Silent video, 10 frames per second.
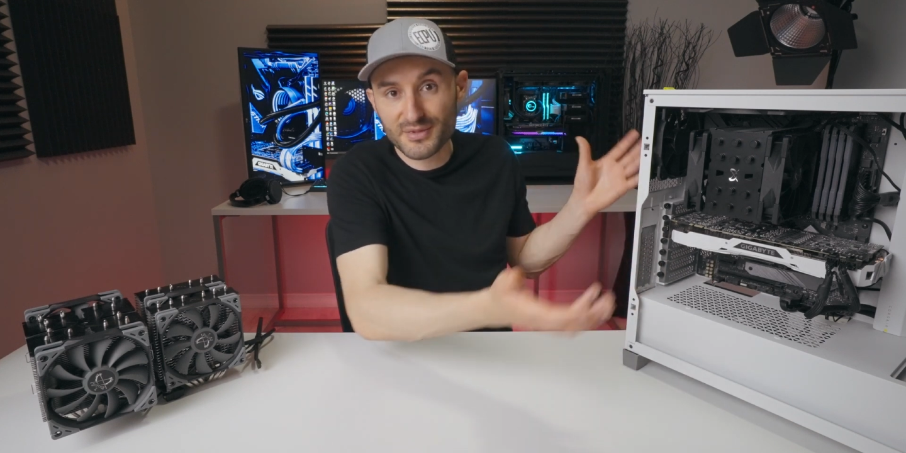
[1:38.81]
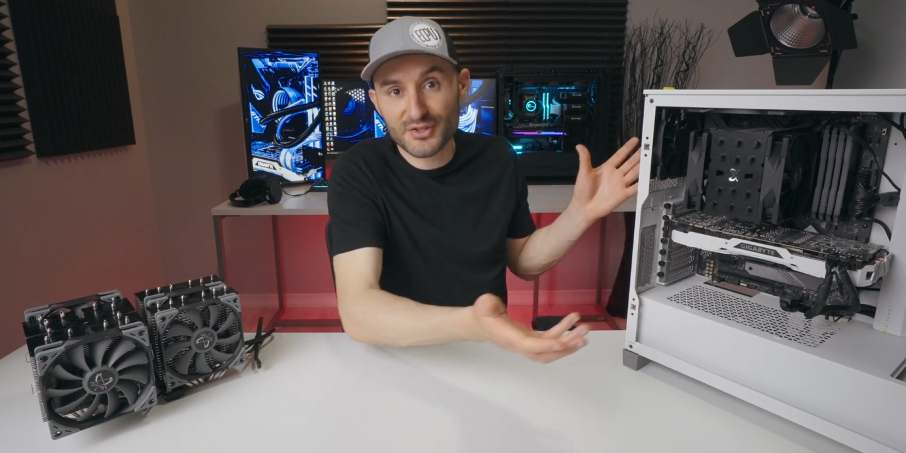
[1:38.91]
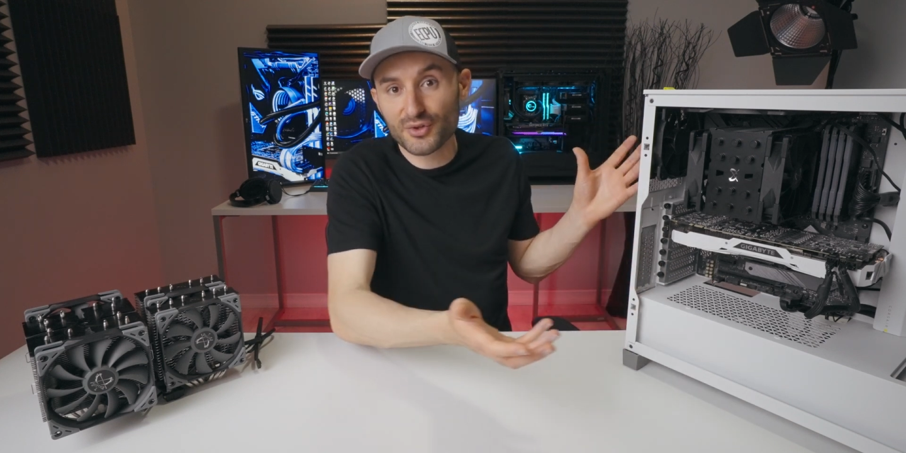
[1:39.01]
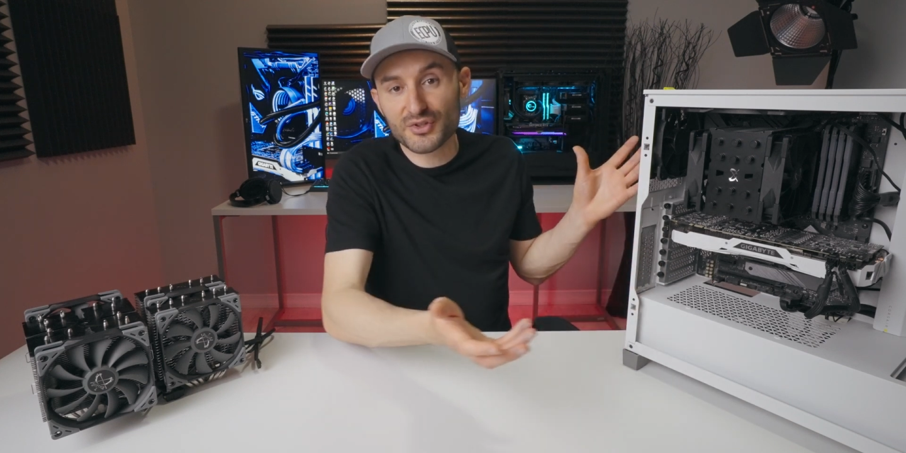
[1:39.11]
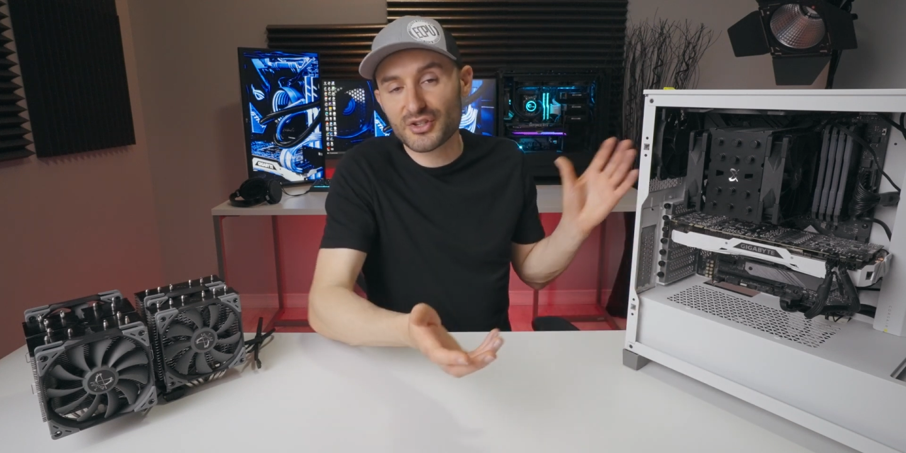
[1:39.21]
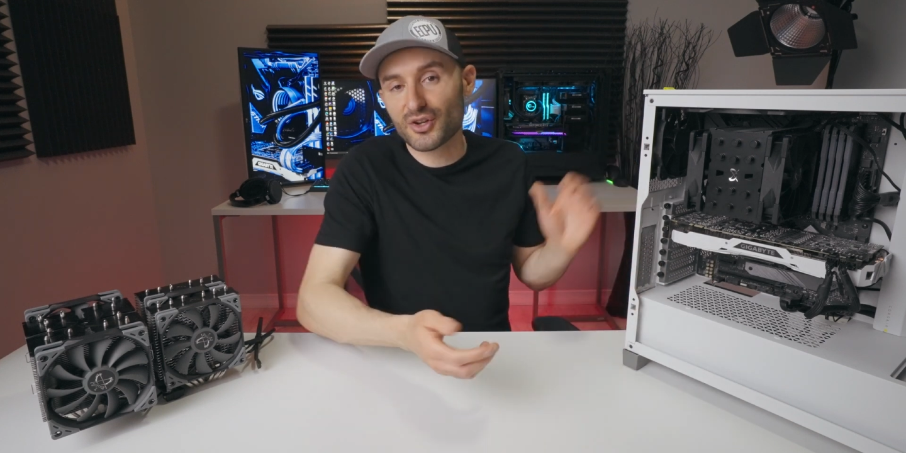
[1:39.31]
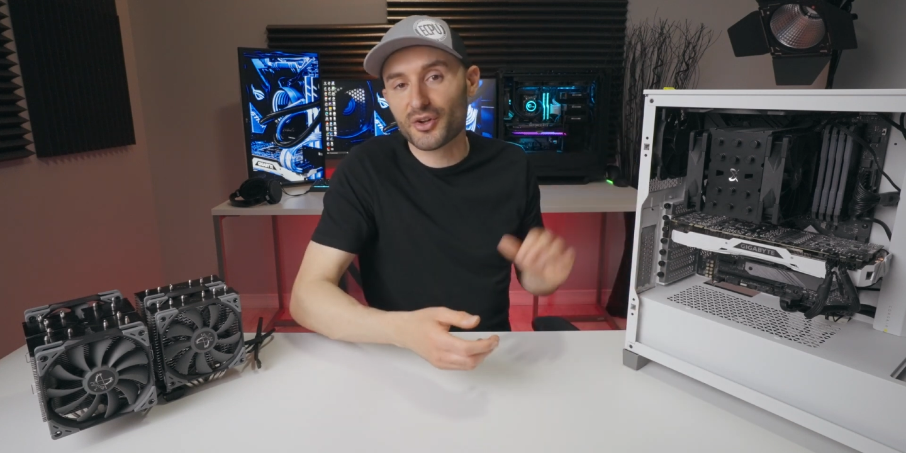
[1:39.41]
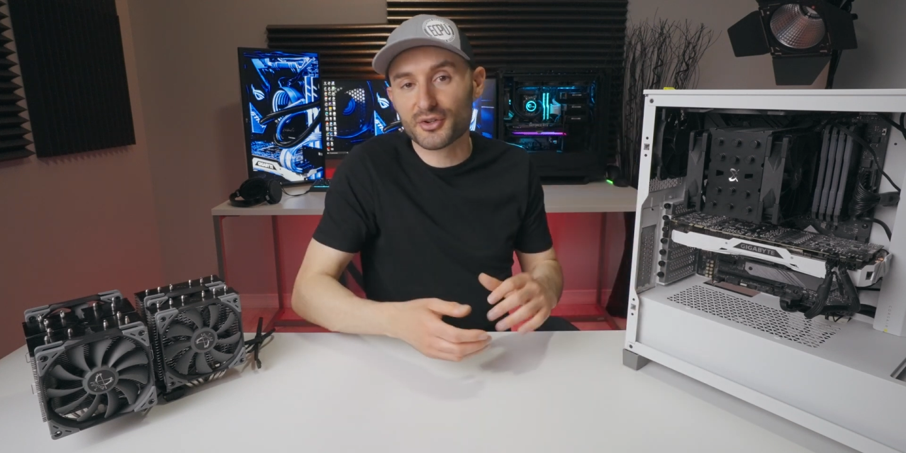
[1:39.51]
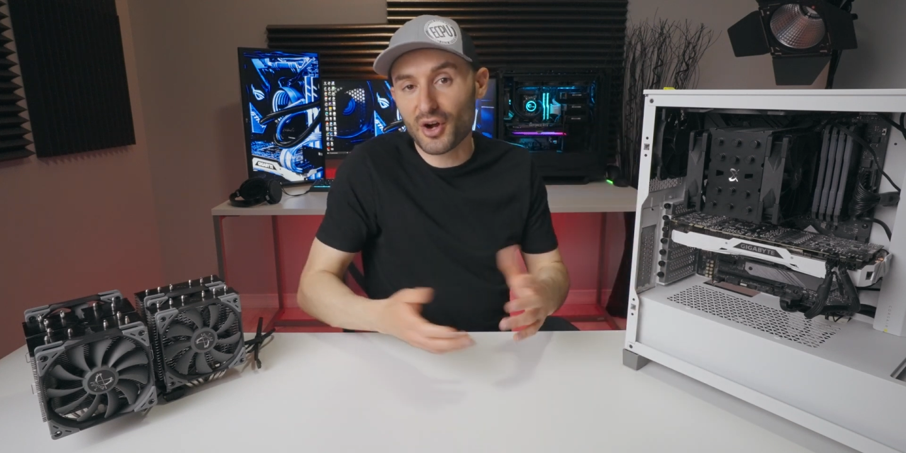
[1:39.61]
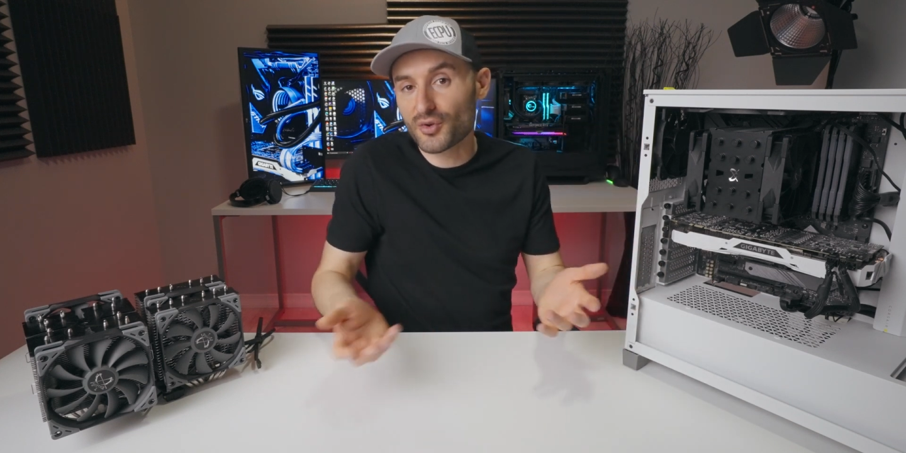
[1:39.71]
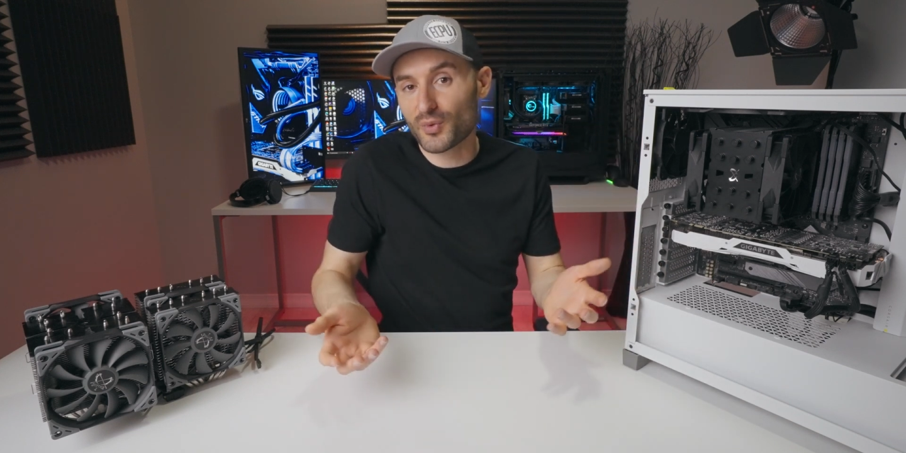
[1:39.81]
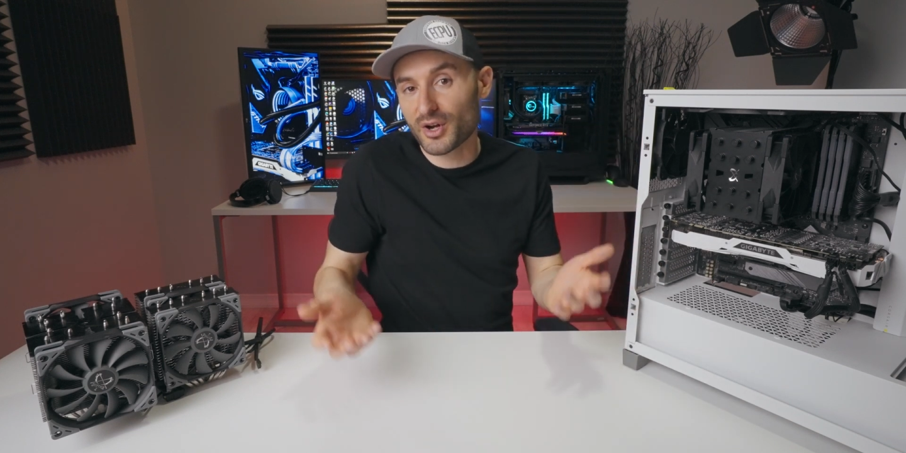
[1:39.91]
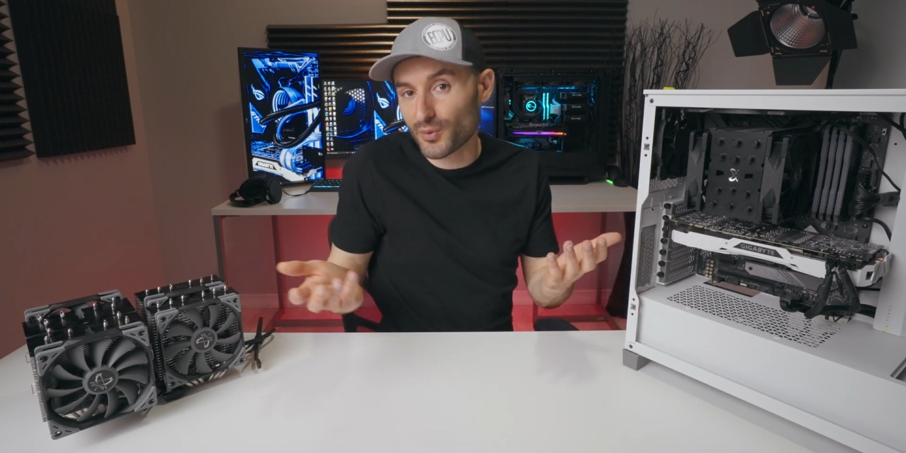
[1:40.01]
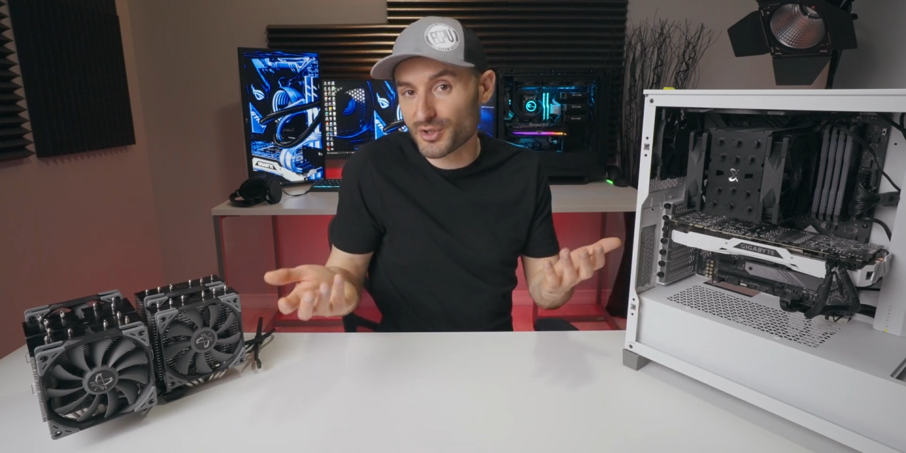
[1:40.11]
still see all your hardware,